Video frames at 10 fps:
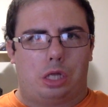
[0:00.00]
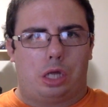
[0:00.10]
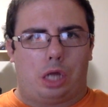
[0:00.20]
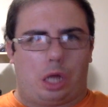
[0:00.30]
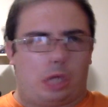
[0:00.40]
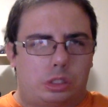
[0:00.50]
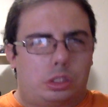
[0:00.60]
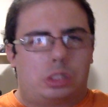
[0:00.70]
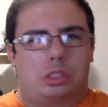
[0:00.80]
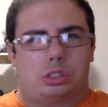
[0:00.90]
I'm
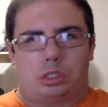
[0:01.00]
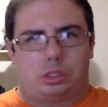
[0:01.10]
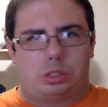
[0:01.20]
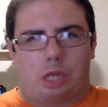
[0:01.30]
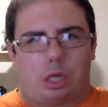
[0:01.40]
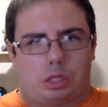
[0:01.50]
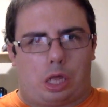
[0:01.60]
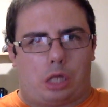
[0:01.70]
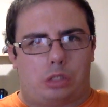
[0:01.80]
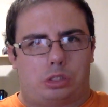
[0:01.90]
really just a small
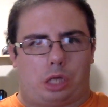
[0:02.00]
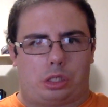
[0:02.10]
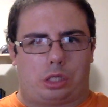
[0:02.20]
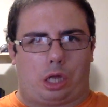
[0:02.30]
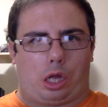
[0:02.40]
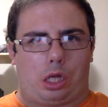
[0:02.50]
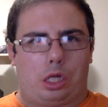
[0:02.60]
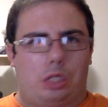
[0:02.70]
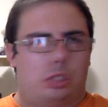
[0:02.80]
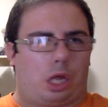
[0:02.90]
town tech guy
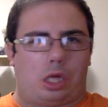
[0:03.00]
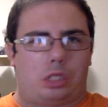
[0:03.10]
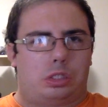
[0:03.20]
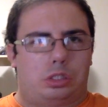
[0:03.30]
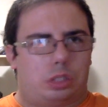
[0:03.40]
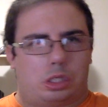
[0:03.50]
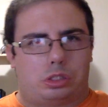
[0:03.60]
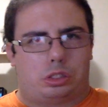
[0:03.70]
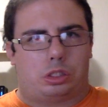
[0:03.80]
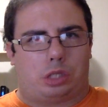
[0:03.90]
that enjoys
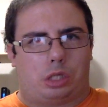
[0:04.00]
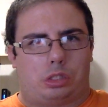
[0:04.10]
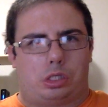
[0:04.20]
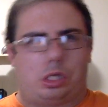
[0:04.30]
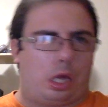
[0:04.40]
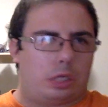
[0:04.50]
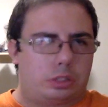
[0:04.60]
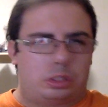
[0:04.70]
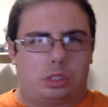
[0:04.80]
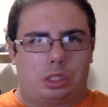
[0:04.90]
discussing
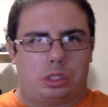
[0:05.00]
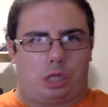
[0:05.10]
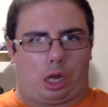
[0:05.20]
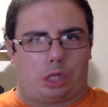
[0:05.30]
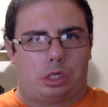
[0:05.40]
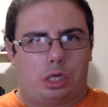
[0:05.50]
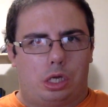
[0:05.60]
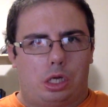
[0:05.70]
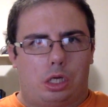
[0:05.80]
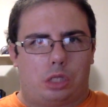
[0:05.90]
everything tech,
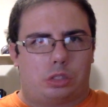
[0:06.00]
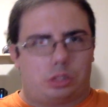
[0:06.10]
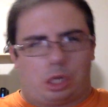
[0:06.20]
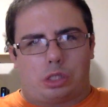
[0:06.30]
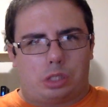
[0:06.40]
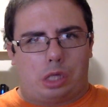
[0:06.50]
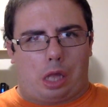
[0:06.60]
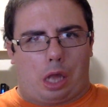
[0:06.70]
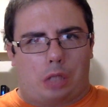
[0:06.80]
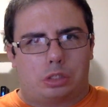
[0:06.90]
especially
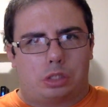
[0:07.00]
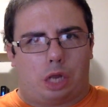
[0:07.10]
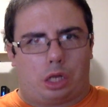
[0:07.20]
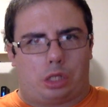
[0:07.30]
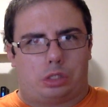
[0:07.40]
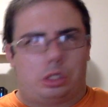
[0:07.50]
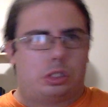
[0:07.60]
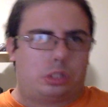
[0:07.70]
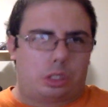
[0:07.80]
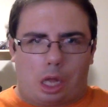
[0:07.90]
Apple products,
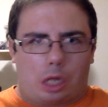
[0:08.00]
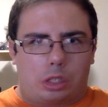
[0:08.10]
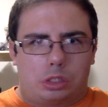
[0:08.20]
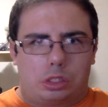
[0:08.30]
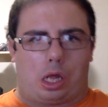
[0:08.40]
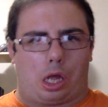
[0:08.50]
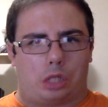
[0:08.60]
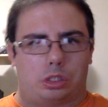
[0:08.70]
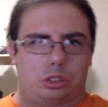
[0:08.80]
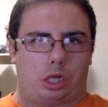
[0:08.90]
but not only
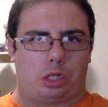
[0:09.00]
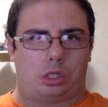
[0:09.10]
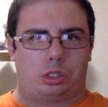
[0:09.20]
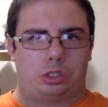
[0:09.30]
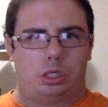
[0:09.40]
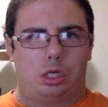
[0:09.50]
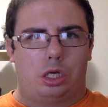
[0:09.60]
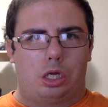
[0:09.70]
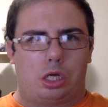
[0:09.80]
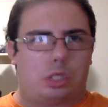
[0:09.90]
Apple products.
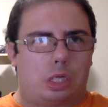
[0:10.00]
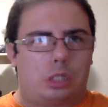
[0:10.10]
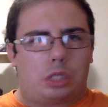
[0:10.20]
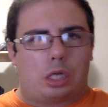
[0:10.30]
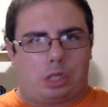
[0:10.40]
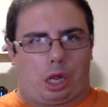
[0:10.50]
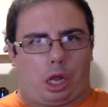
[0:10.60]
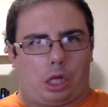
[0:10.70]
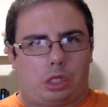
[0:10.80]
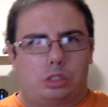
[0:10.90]
If you like
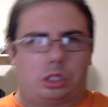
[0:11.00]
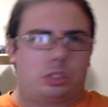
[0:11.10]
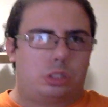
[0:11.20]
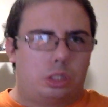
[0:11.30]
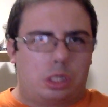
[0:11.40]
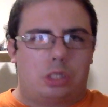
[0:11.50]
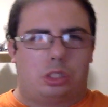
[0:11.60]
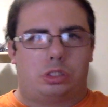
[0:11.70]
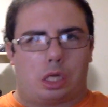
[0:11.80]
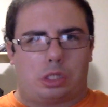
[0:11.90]
that, then please
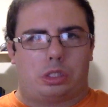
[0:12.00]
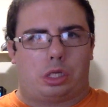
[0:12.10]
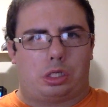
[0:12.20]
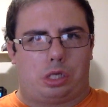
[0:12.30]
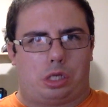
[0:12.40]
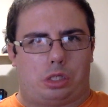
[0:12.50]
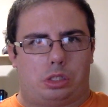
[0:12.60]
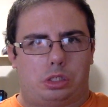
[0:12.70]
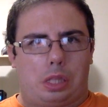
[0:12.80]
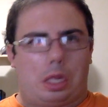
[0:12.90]
subscribe to my
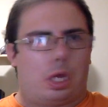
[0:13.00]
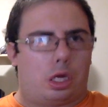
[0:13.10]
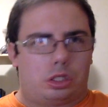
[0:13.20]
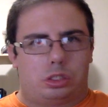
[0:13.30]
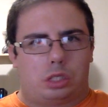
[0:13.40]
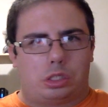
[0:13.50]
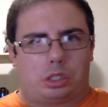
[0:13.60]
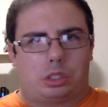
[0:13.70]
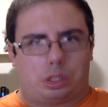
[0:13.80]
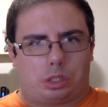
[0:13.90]
channel and join
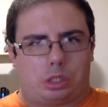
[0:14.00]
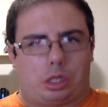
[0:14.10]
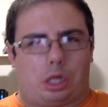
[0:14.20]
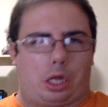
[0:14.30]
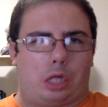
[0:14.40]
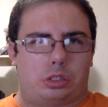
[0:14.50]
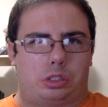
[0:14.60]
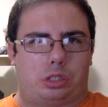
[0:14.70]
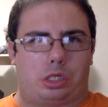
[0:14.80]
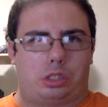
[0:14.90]
the tech
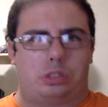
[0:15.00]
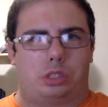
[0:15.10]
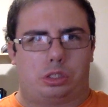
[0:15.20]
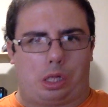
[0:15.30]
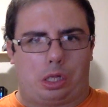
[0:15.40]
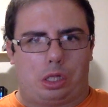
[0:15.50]
conversation with me.